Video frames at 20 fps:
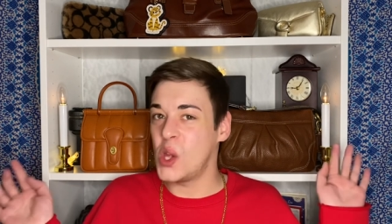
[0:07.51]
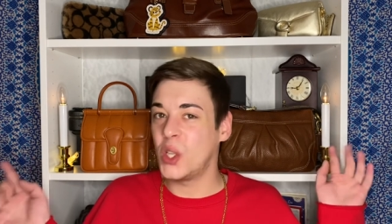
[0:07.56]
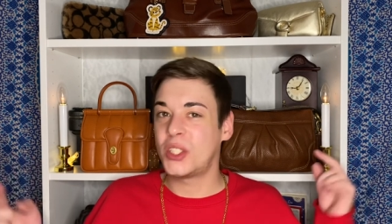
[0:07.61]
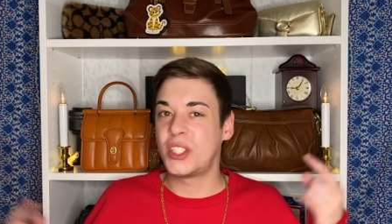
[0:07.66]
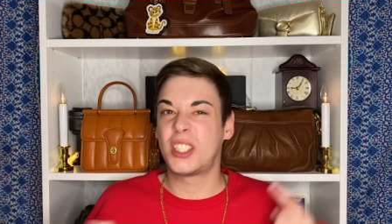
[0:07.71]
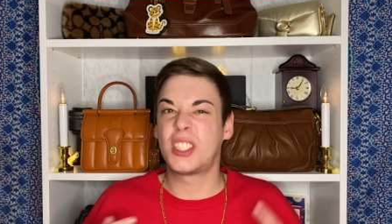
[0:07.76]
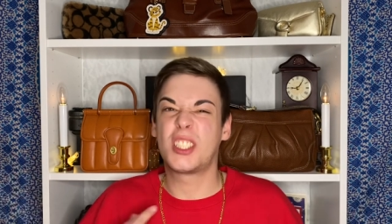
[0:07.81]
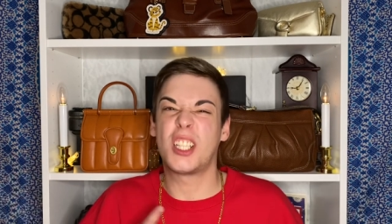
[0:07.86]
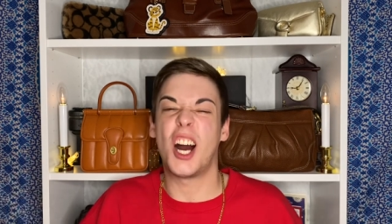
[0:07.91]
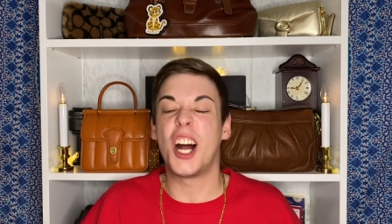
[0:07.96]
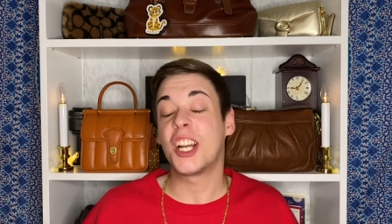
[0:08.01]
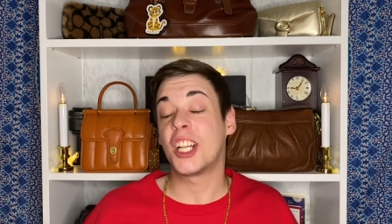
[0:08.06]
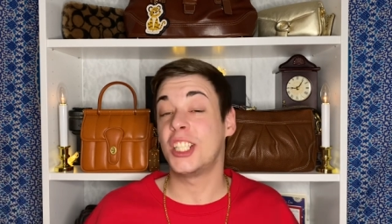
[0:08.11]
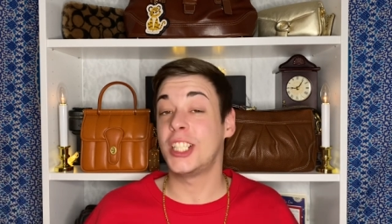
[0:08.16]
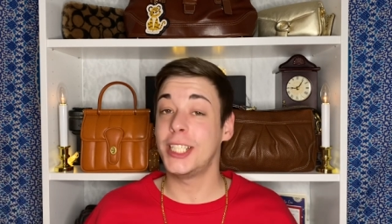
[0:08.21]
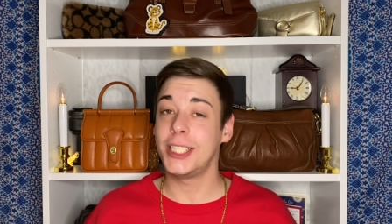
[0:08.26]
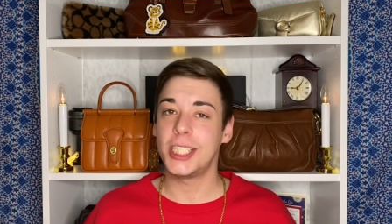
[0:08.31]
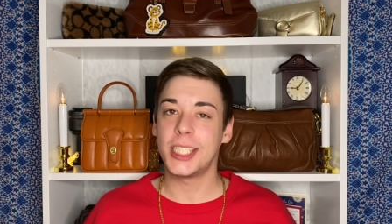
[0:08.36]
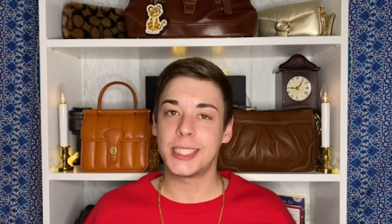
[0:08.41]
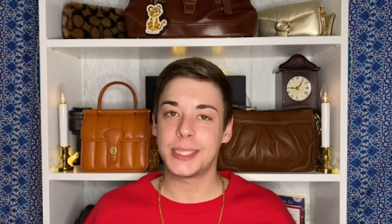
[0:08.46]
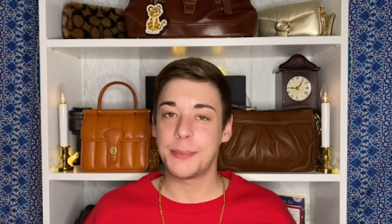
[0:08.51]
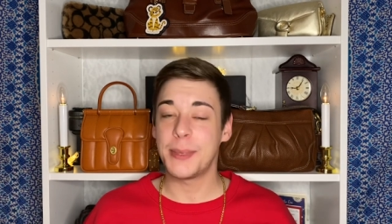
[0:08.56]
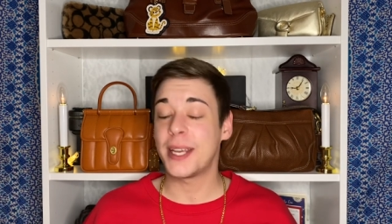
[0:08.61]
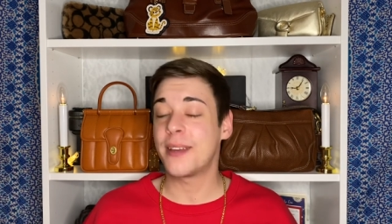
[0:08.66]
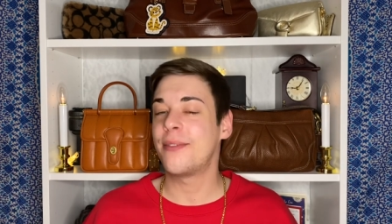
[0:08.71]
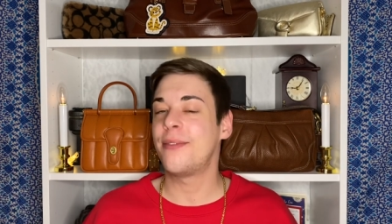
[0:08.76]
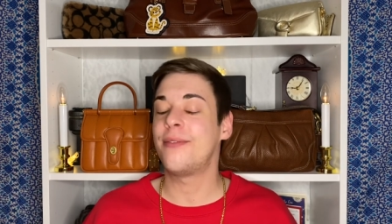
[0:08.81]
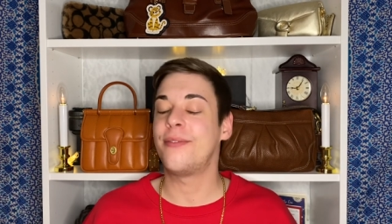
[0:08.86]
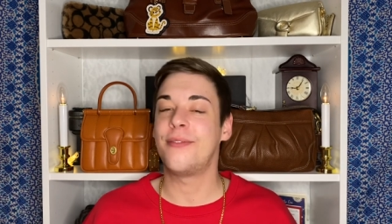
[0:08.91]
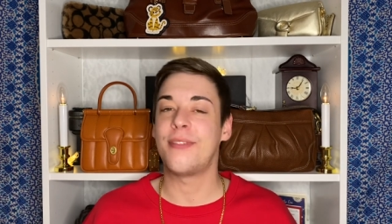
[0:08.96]
Scottilicious
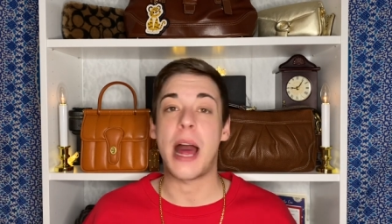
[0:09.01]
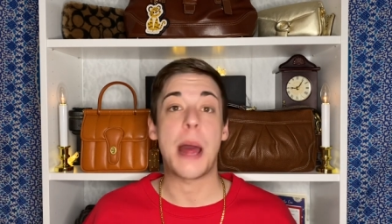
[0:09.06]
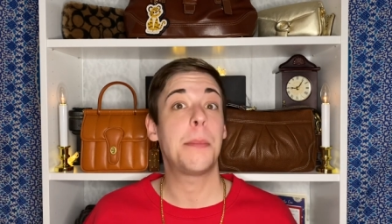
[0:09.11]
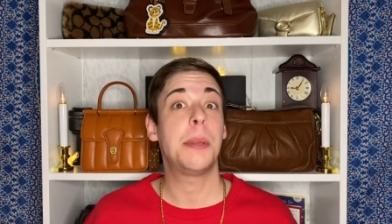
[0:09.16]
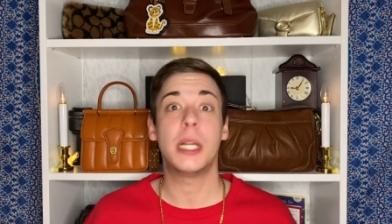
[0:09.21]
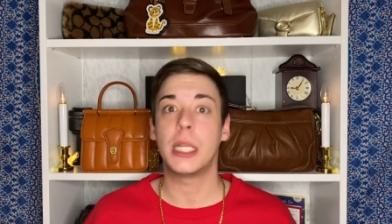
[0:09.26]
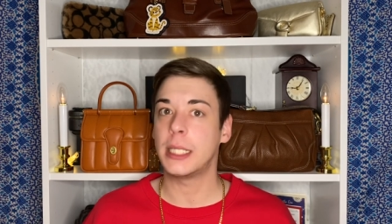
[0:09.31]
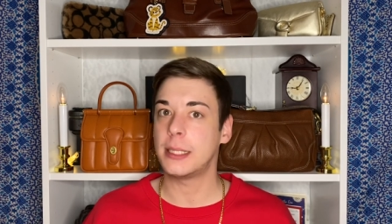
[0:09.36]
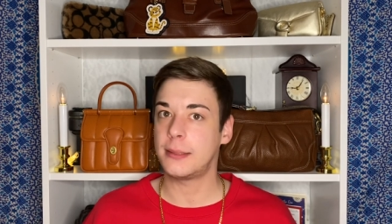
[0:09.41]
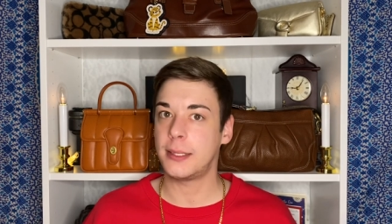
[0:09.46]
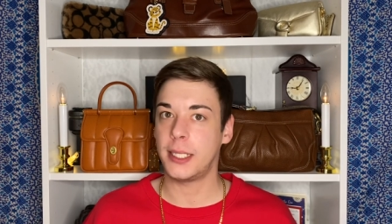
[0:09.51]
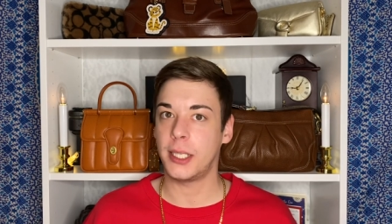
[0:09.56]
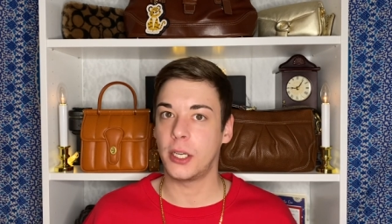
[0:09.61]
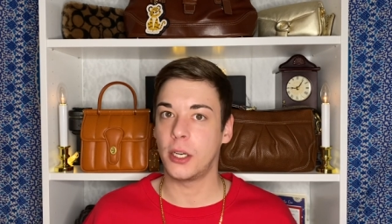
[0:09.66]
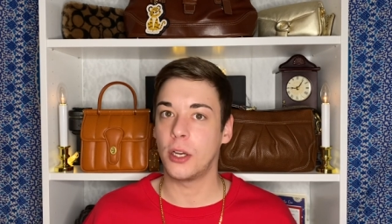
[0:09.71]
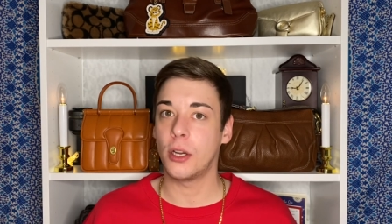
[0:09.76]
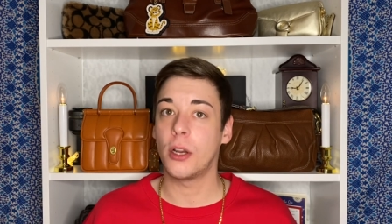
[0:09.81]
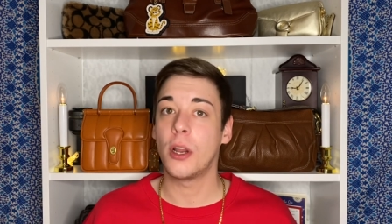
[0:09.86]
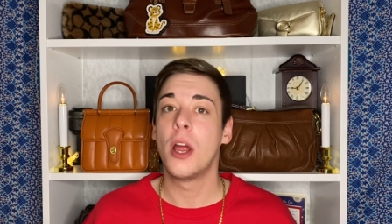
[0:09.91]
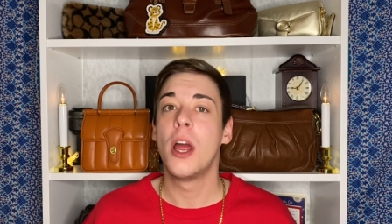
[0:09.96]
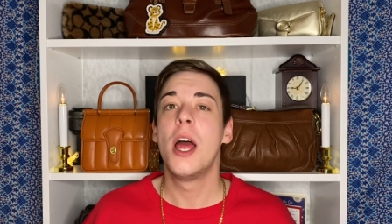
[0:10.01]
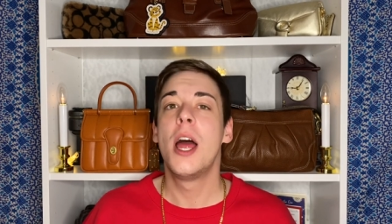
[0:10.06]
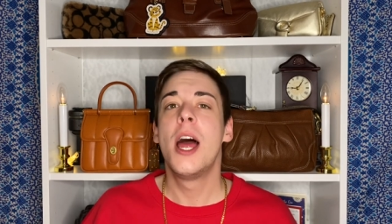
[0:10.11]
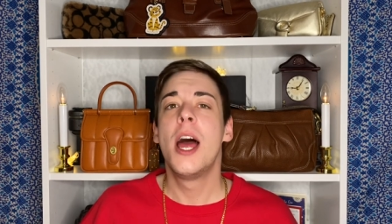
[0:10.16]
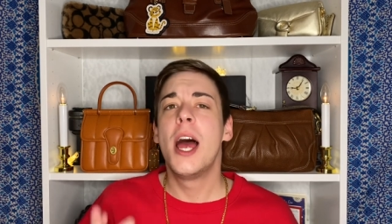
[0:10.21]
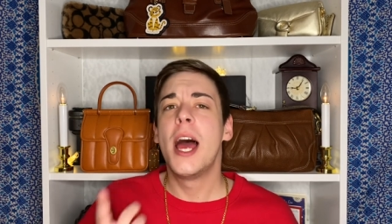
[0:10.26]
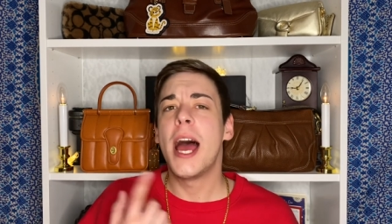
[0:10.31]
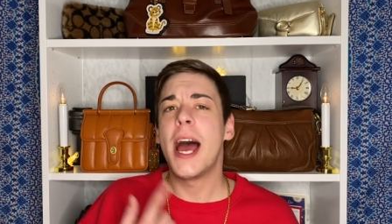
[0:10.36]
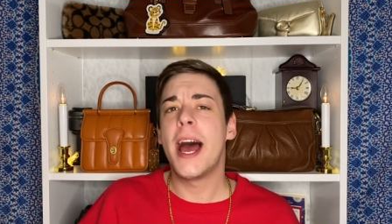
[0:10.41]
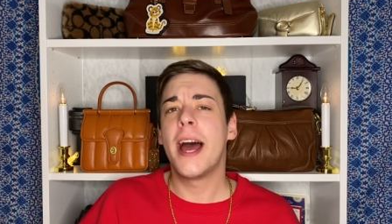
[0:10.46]
McFabulous here
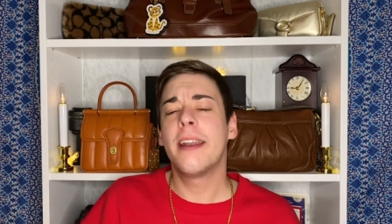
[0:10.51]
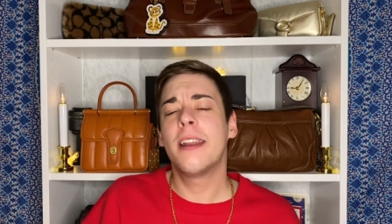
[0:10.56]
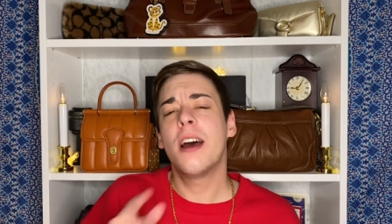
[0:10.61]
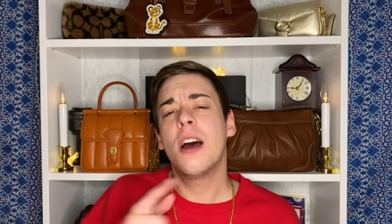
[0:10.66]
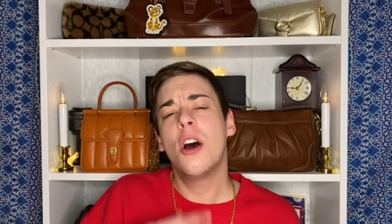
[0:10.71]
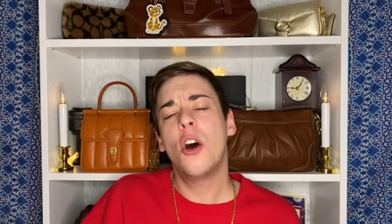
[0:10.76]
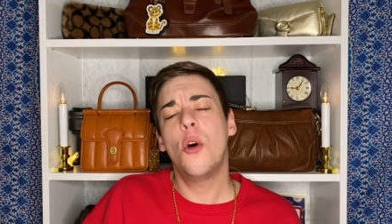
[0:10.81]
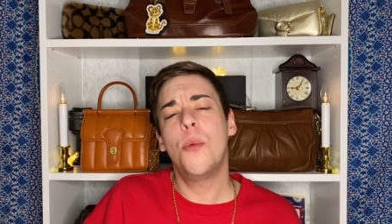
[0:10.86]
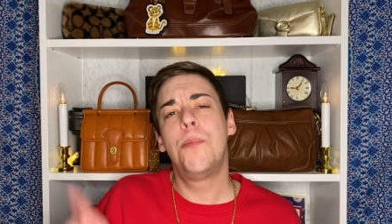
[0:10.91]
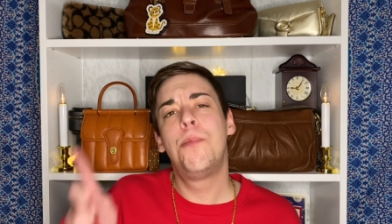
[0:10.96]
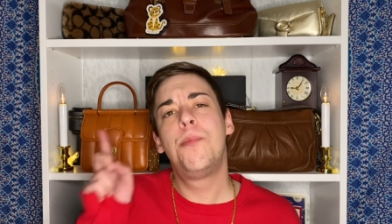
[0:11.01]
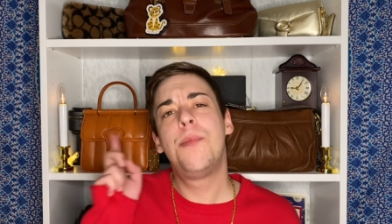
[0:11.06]
and I hope